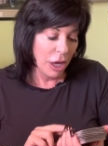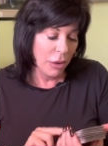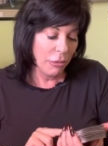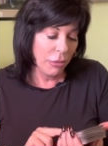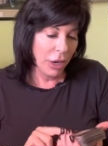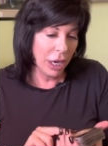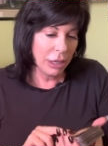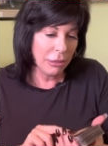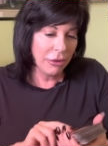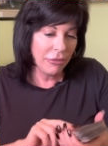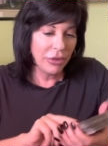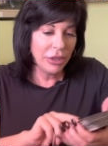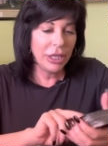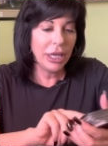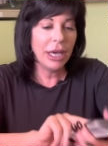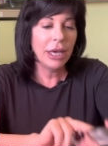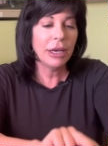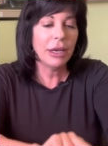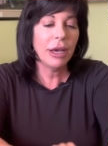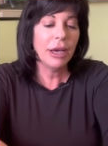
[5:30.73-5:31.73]
Bottom of the
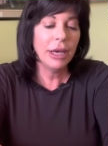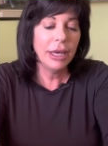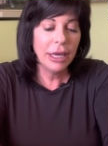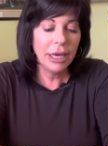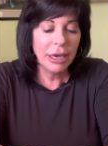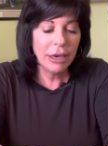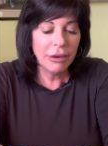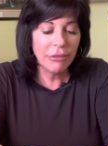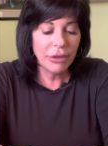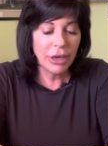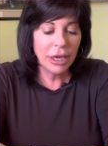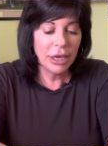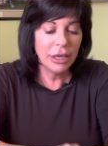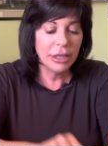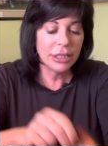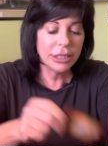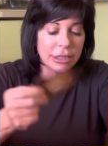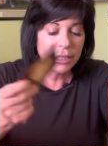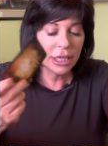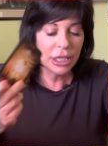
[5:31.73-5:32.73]
deck, I have uh,
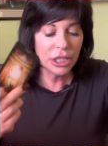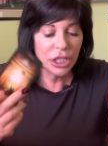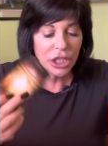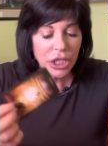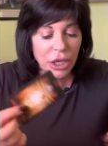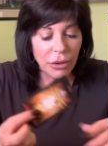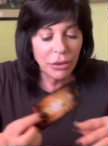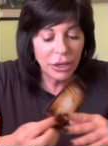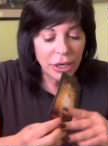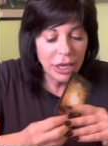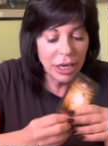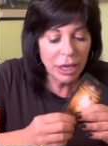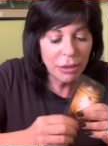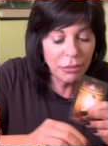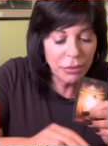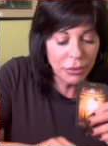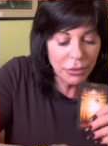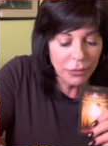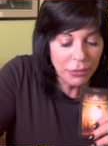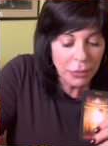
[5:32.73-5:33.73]
the sun showing
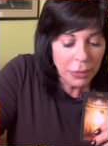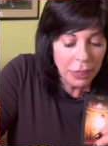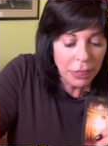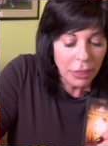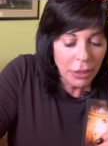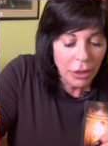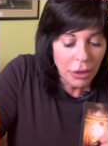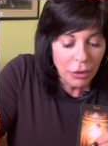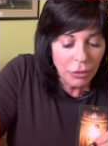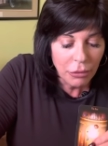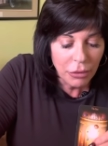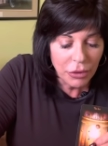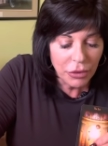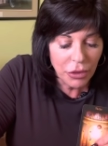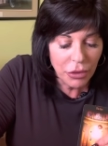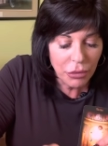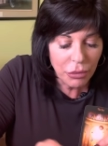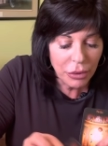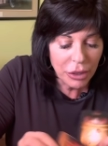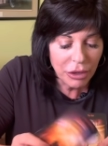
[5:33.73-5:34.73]
up with the
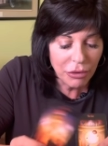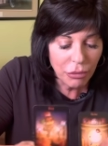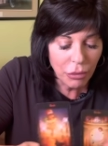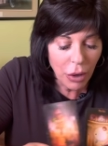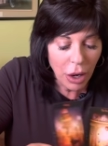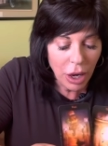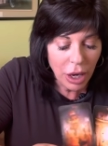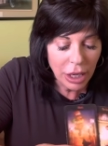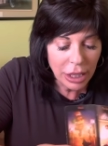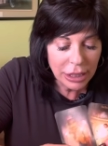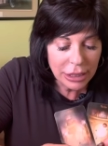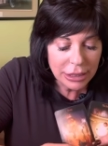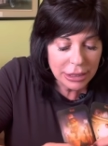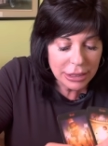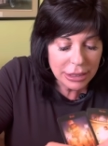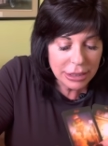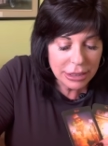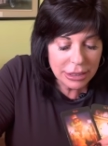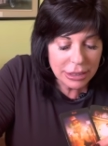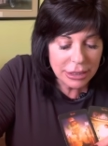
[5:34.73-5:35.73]
Three of
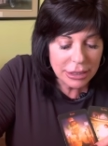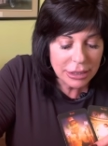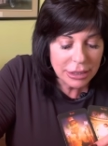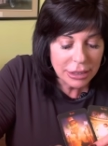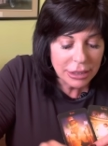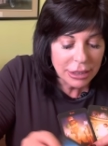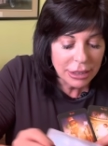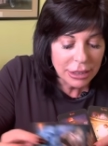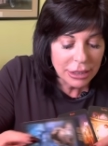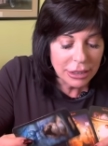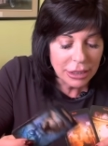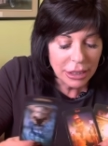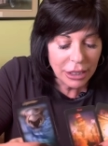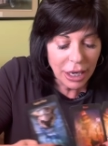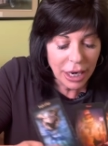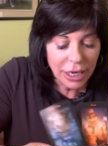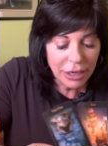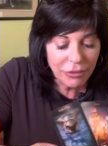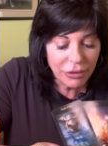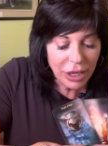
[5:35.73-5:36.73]
Wands, the
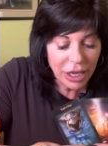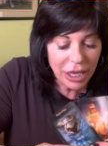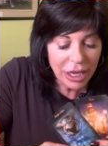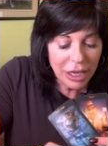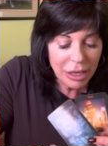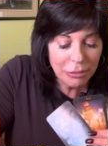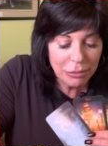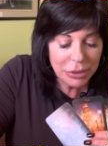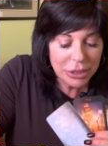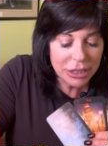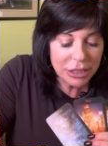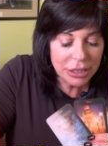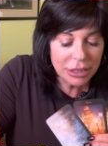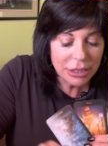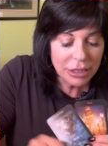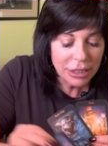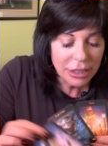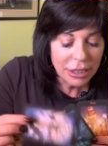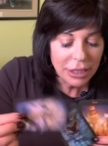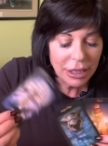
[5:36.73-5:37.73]
Knight of Cups,
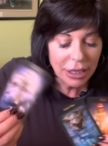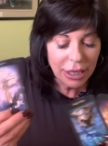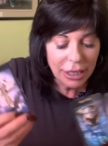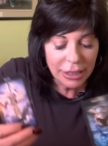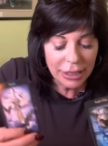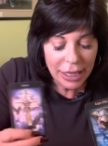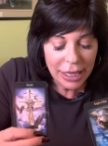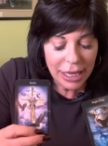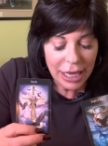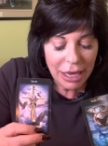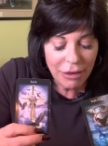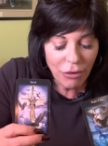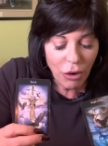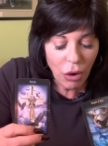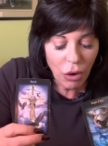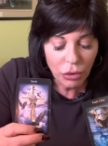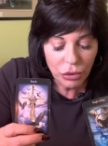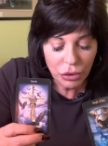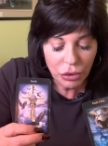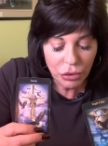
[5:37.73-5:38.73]
and they have a
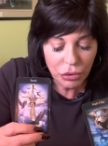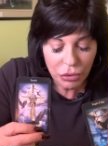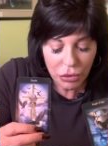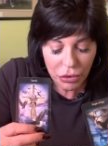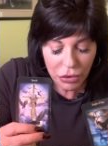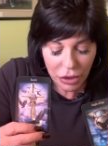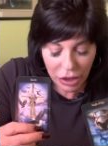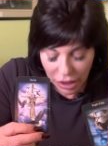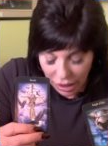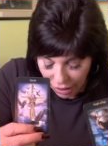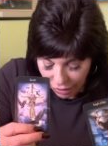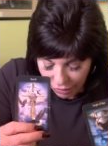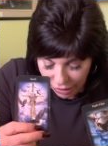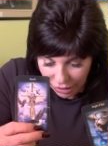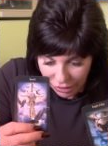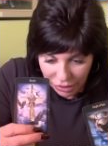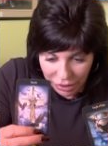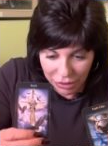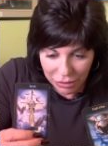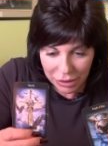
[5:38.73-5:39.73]
whole new truth and clarity
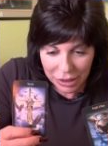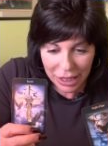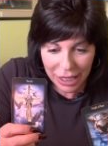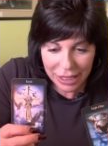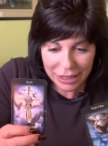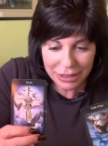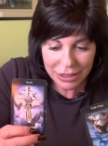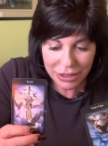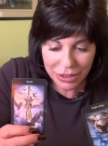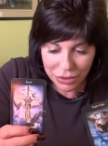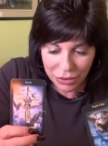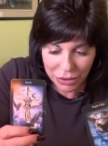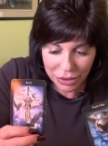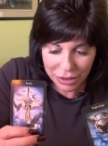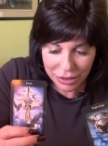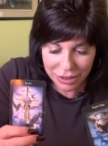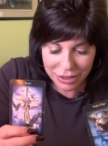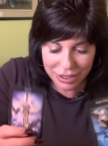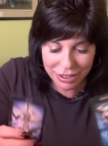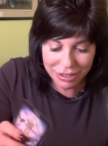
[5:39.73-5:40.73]
too with the Ace of
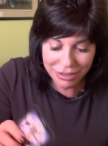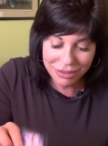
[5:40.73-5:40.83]
Swords.